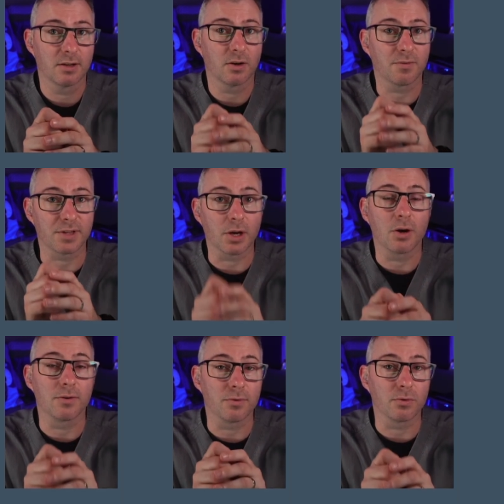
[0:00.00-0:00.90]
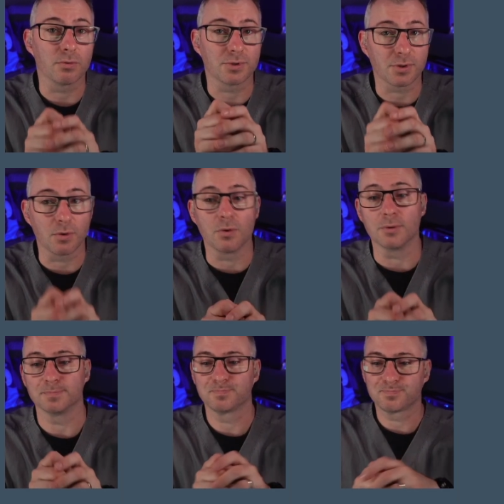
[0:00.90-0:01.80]
of the overall score.
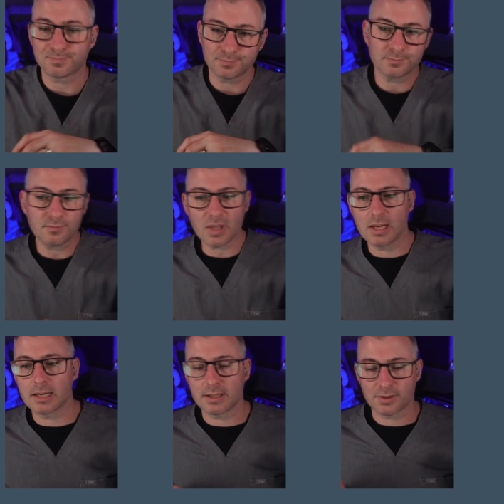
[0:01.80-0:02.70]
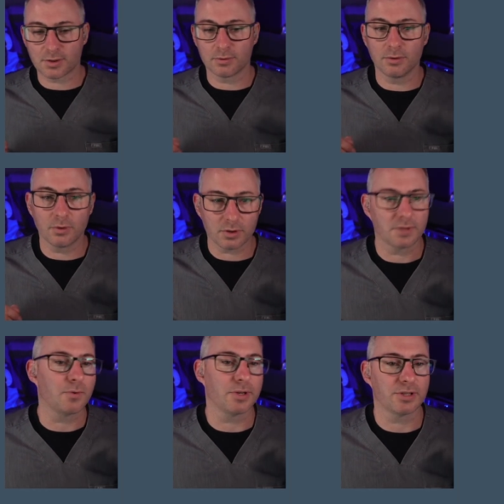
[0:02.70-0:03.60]
So lots of
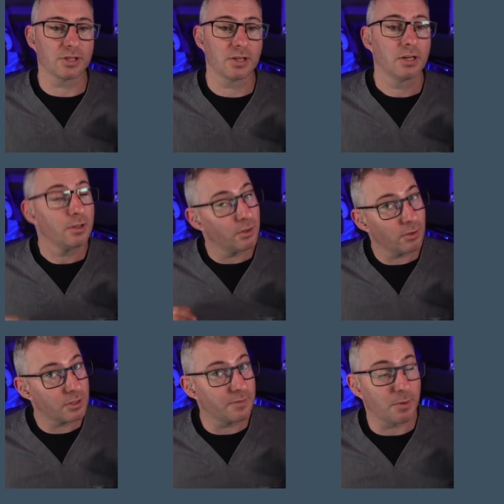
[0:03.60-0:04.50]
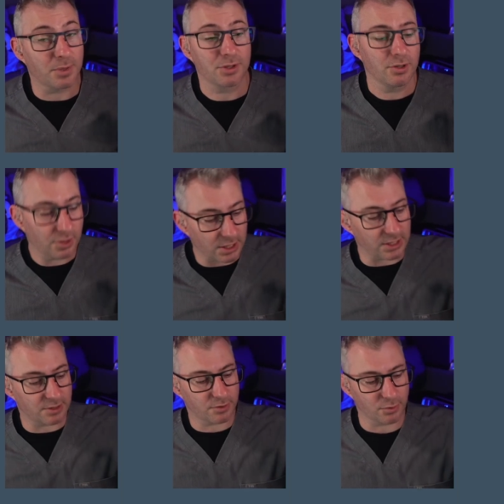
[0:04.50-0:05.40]
questions, lots of
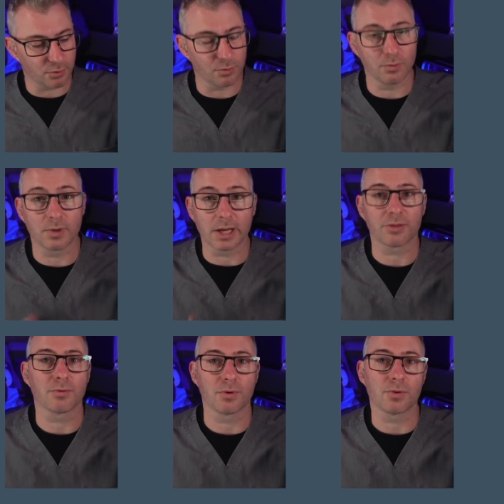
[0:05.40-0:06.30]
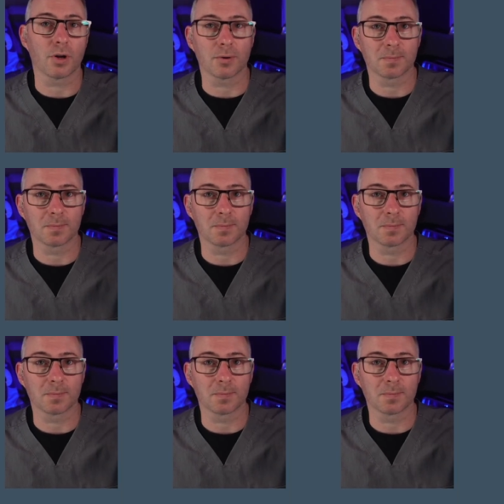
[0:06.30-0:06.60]
opportunities to get through, though.